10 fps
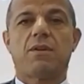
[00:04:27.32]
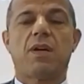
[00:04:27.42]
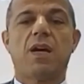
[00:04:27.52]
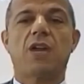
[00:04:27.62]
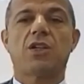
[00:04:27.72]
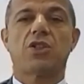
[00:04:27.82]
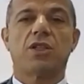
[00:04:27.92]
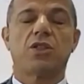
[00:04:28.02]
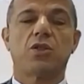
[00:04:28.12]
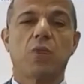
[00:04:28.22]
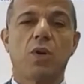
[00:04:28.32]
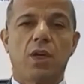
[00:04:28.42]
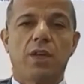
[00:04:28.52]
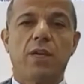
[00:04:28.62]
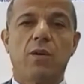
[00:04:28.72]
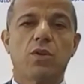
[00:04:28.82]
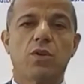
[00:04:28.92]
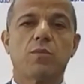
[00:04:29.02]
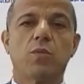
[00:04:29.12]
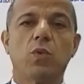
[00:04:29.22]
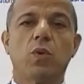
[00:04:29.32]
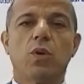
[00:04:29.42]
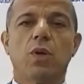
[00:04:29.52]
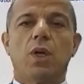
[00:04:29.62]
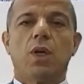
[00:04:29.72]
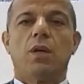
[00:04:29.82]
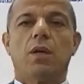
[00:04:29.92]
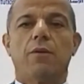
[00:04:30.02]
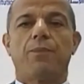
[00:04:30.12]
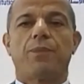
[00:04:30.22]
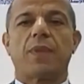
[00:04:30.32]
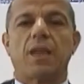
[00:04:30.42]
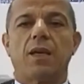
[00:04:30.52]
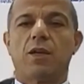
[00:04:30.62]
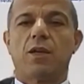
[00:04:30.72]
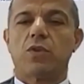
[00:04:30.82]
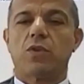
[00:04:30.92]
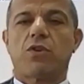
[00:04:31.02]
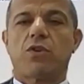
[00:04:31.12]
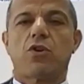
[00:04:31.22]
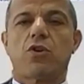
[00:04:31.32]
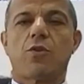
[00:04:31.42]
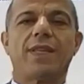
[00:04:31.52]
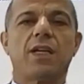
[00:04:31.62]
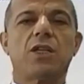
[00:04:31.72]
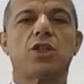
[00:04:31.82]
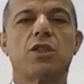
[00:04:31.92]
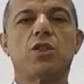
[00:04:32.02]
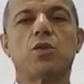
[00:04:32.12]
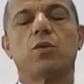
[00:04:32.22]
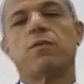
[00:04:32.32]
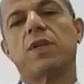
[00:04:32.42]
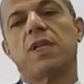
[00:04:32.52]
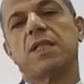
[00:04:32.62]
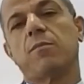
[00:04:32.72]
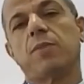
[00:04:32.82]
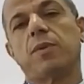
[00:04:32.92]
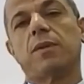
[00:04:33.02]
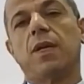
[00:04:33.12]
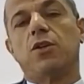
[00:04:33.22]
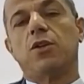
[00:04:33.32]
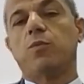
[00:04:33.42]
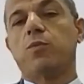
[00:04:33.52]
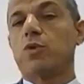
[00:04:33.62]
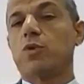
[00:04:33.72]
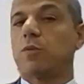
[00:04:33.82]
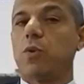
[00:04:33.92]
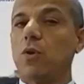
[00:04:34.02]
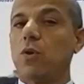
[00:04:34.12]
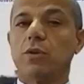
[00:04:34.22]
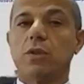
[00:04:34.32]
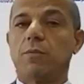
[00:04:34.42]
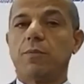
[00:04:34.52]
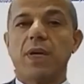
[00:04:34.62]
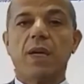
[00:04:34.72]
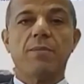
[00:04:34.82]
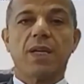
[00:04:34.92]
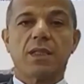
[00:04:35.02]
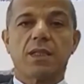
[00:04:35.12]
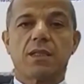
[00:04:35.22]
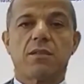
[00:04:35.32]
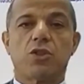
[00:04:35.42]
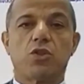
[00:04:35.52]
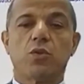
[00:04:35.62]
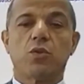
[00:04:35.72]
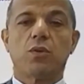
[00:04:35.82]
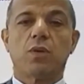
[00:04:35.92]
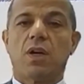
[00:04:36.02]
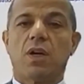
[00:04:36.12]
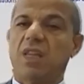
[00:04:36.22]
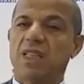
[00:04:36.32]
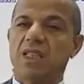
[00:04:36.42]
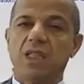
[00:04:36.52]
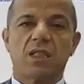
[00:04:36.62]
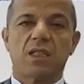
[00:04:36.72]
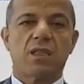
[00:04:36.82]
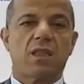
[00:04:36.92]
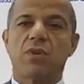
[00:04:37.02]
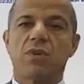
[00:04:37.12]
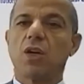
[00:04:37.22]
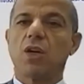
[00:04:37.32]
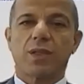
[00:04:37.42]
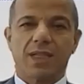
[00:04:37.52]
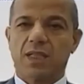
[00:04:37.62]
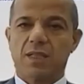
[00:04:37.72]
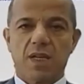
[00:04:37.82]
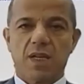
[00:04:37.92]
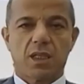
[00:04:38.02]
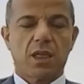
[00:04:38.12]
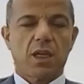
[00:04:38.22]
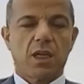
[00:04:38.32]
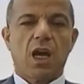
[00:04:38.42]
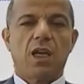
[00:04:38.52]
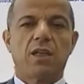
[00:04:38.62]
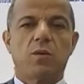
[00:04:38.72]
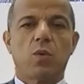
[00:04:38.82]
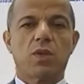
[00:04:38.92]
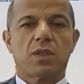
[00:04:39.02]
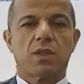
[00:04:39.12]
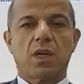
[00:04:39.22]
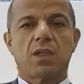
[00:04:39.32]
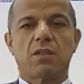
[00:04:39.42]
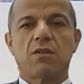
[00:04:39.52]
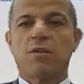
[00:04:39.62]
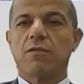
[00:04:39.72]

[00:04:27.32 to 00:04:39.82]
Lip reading: action. So there was more. There was a recommendation to, for example, to postpone payments to at least 3 or 6 months, and there was kind of